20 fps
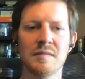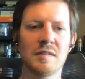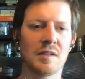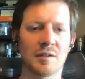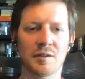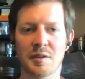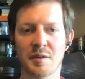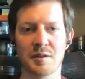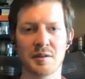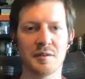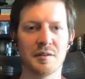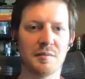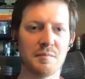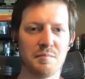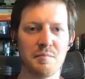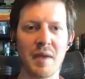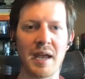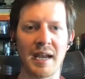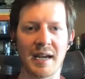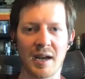the
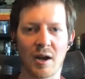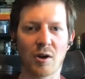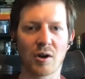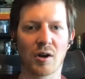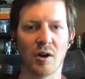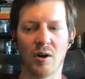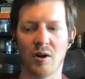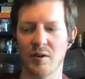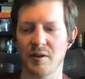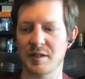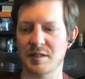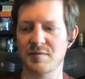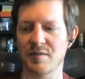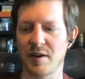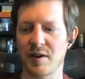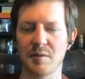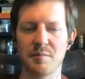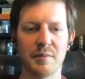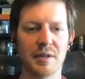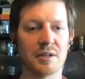main alcohol that's
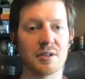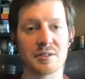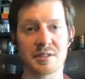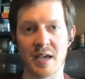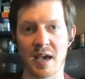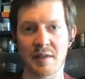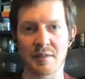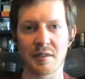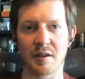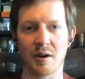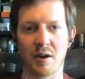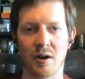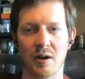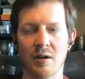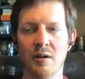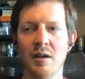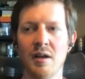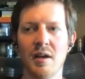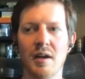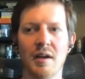found in beer is
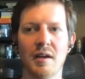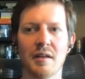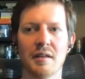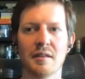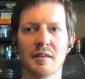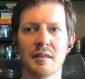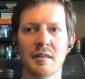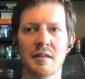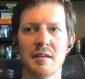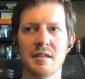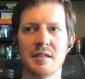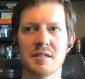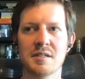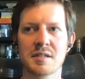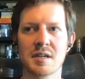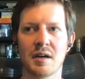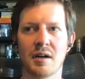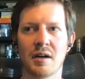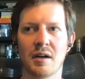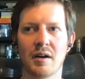ethanol. These
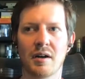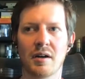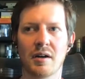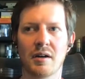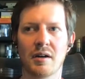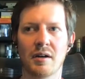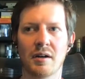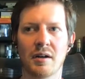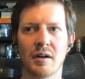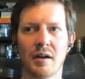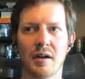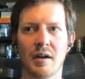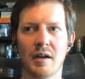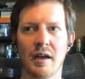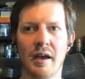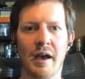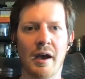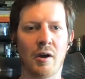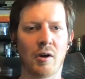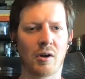are
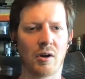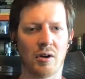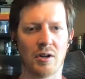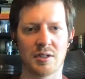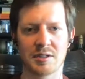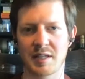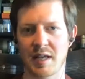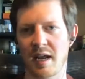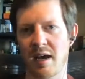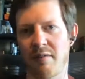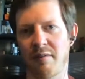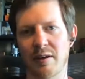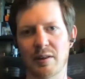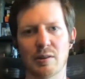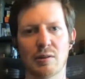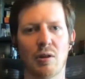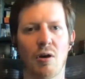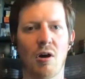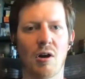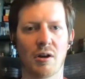alcohols that have a
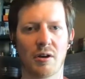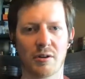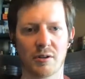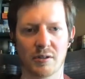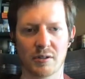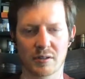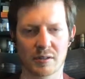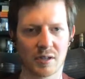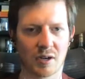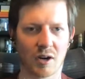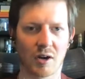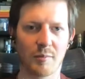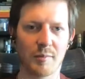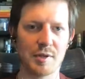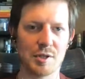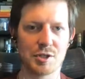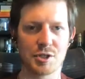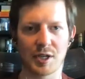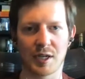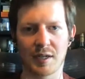longer
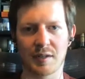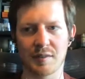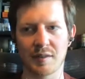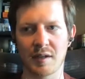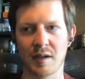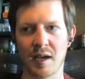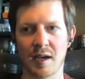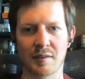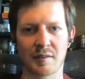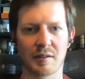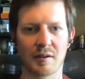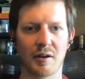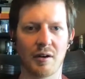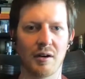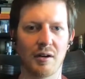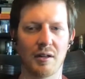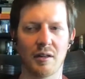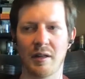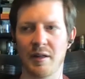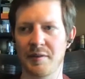carbon chain than
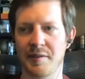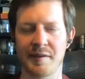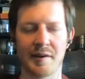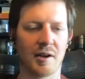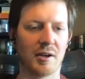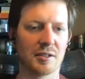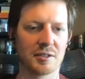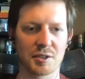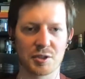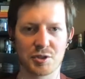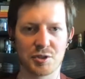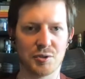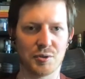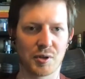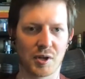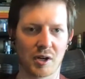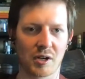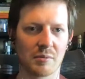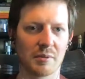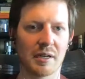ethanol. Ethanol is a
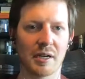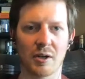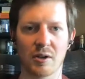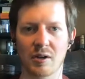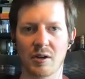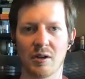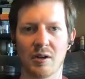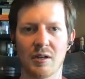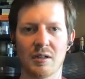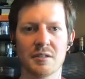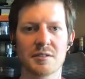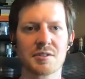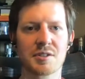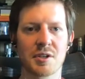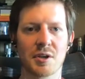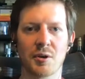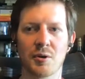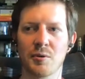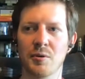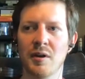2-carbon alcohol.
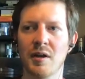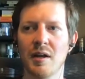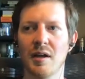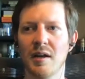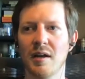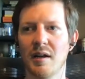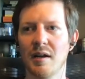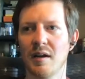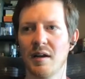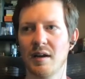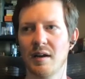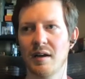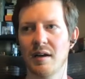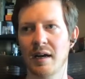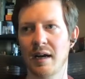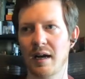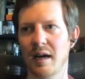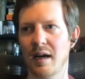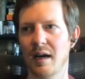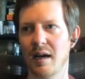So
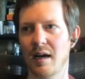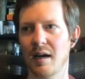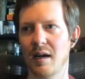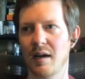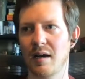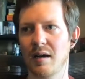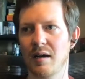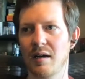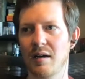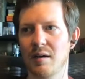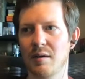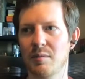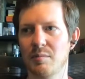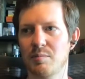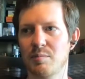propanol,